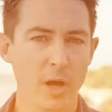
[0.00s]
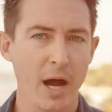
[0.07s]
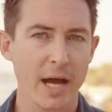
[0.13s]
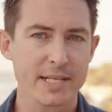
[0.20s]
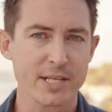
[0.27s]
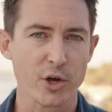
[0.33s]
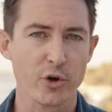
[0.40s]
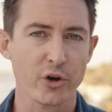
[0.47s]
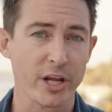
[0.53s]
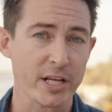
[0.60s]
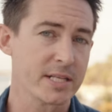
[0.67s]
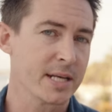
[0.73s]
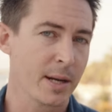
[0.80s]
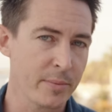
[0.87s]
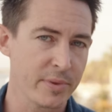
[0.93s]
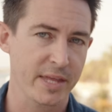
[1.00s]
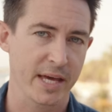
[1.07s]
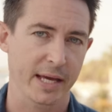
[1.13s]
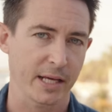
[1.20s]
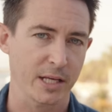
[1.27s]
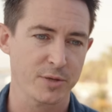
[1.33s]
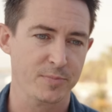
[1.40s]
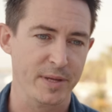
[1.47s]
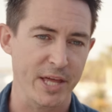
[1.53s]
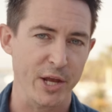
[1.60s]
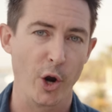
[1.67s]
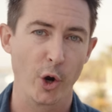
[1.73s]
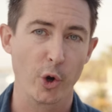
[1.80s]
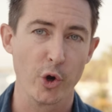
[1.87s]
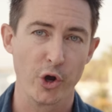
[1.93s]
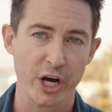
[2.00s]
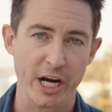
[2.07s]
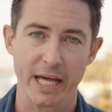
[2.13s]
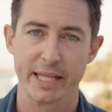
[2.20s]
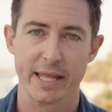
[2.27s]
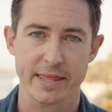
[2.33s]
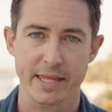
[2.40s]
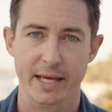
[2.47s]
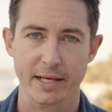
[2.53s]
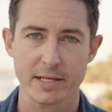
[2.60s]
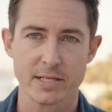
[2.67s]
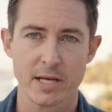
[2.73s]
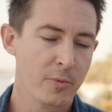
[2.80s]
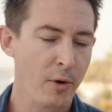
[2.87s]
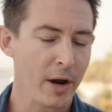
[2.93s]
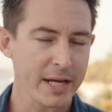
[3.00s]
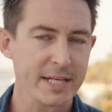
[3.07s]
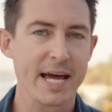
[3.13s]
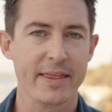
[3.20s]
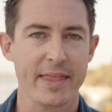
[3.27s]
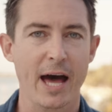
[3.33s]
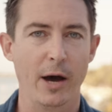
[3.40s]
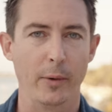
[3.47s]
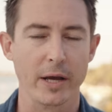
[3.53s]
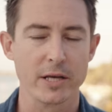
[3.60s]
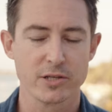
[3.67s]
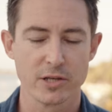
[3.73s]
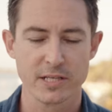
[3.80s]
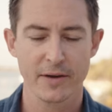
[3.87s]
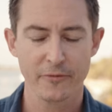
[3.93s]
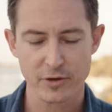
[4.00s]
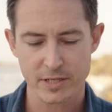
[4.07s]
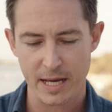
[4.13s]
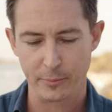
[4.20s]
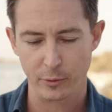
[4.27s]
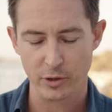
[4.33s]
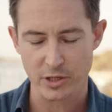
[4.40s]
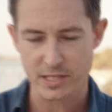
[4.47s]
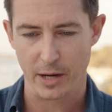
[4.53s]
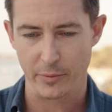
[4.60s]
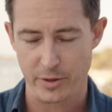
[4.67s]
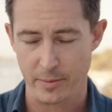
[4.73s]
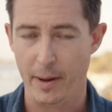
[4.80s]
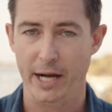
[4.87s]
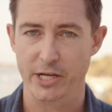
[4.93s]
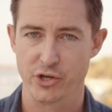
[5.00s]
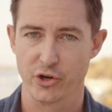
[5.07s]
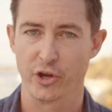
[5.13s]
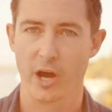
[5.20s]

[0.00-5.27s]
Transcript: guys are good at some things, but they're not good at other things. Break it down that way. So say, for example, you start with a macho